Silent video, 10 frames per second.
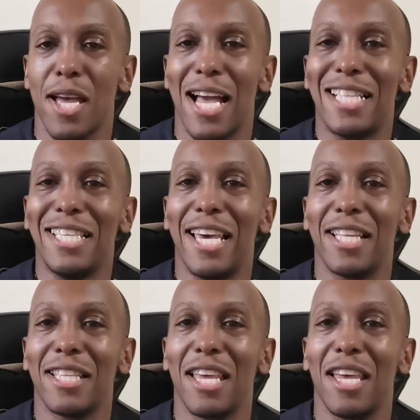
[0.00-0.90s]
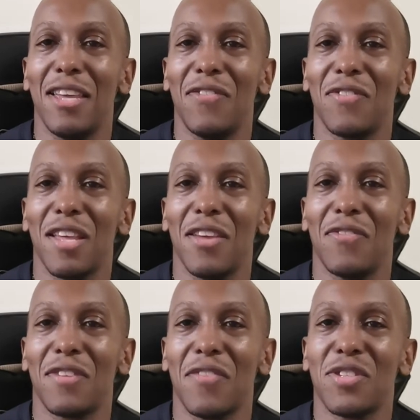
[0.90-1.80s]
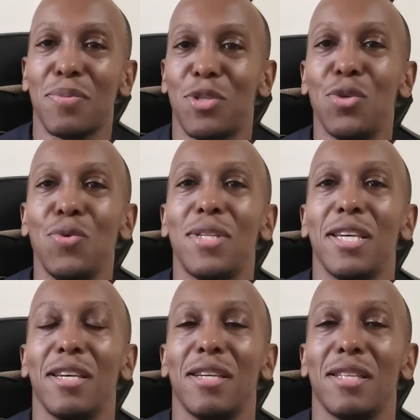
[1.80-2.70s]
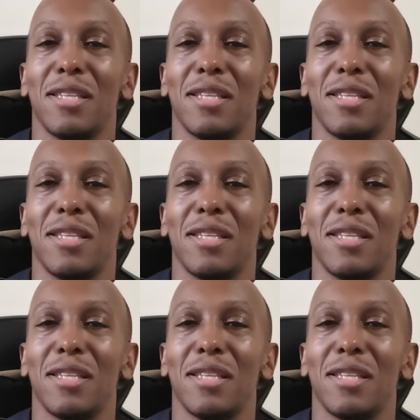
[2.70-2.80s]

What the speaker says: and yet they've subdued it.